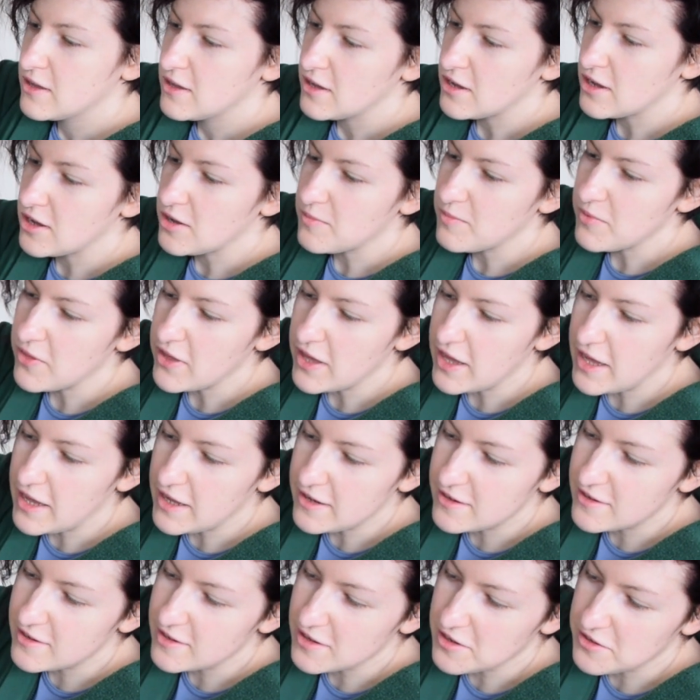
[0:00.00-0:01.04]
up there
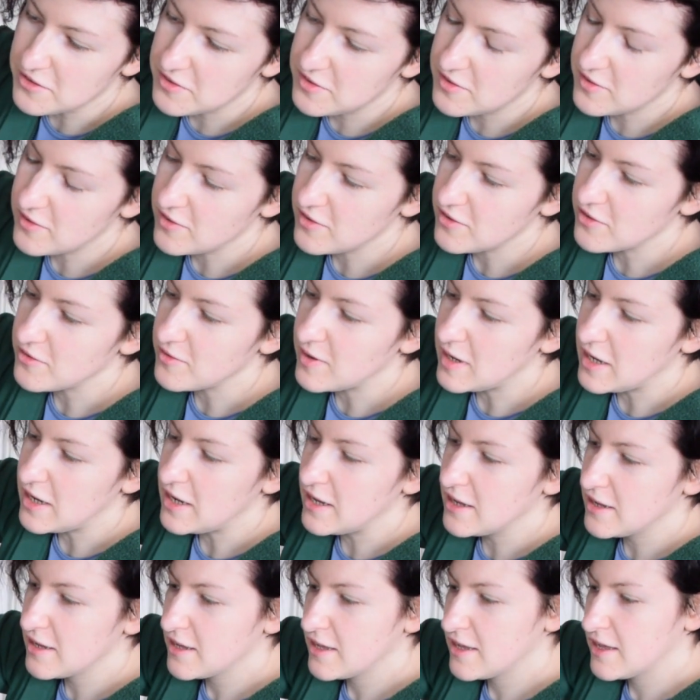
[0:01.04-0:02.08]
just to
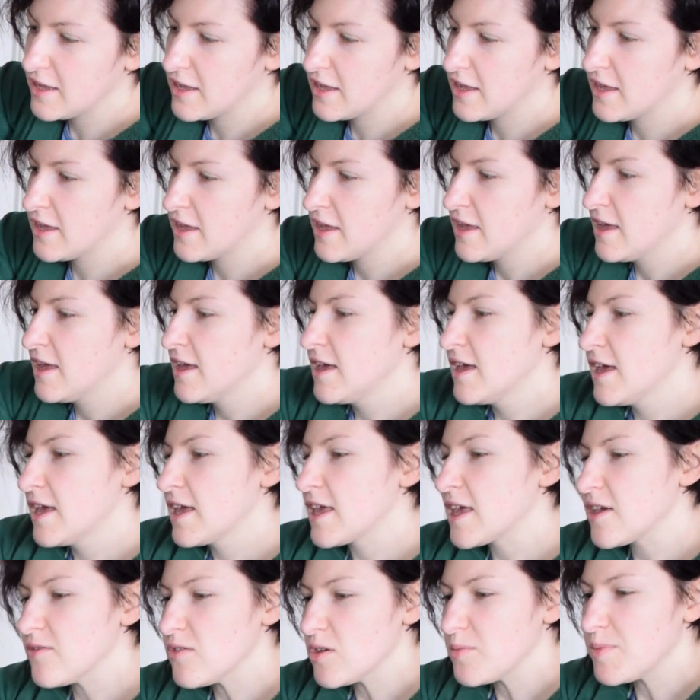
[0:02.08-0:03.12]

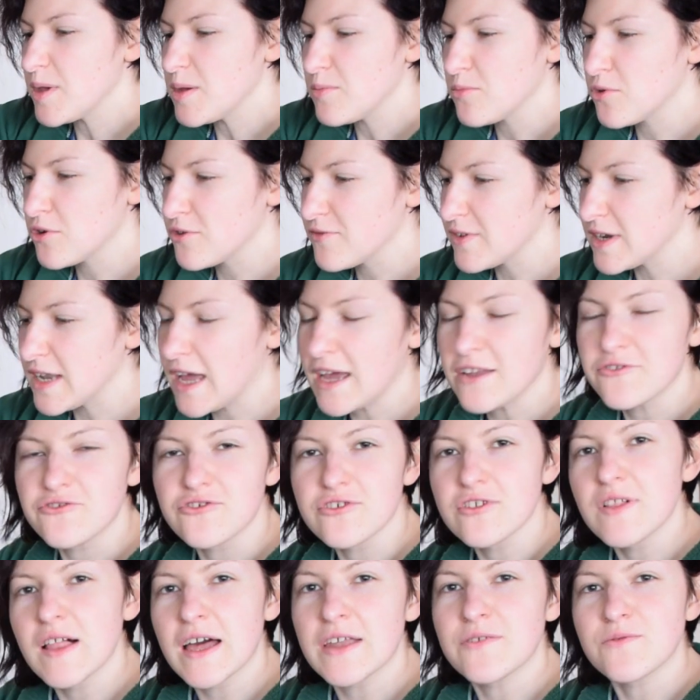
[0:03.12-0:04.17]
give it a bit more of a
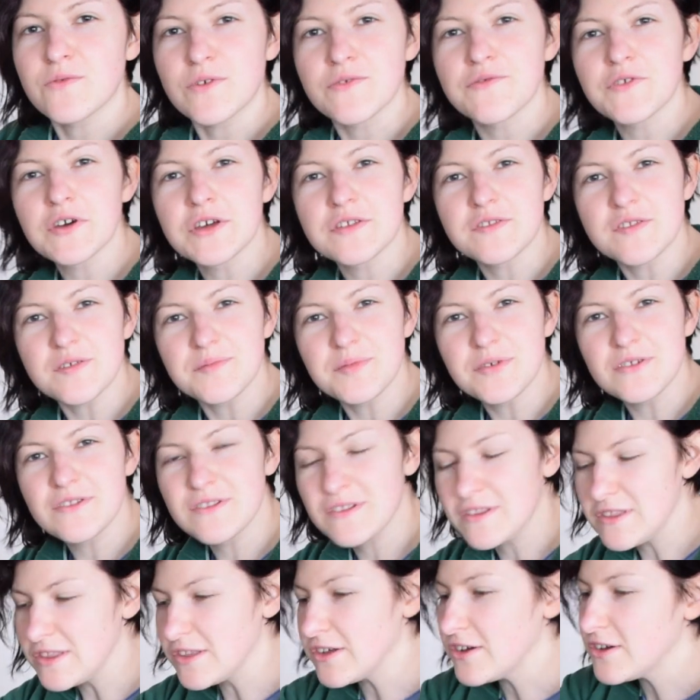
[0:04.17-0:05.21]
natural and reversible
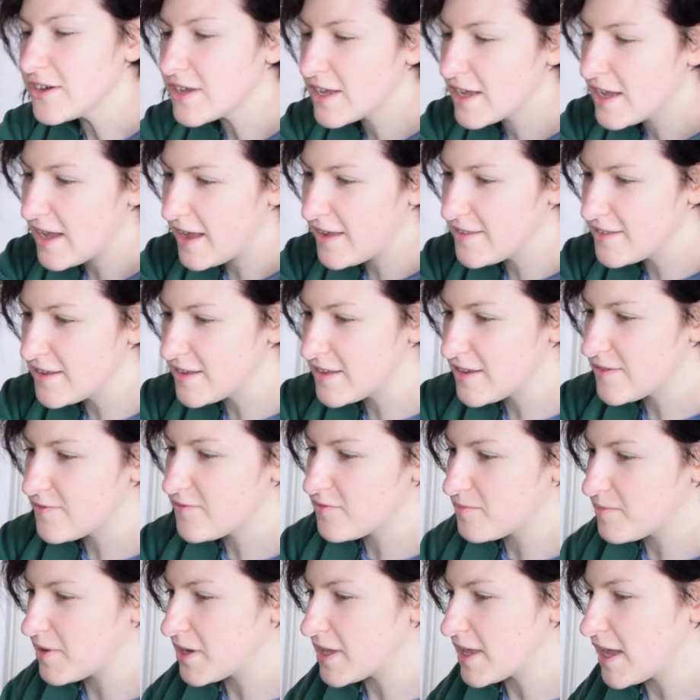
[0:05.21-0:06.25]
look, as I did
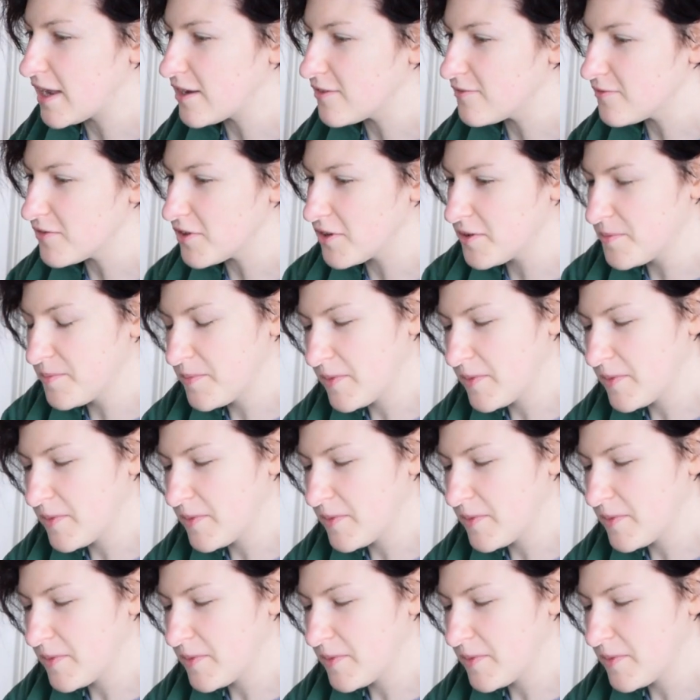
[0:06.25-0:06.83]
for my Yennefer.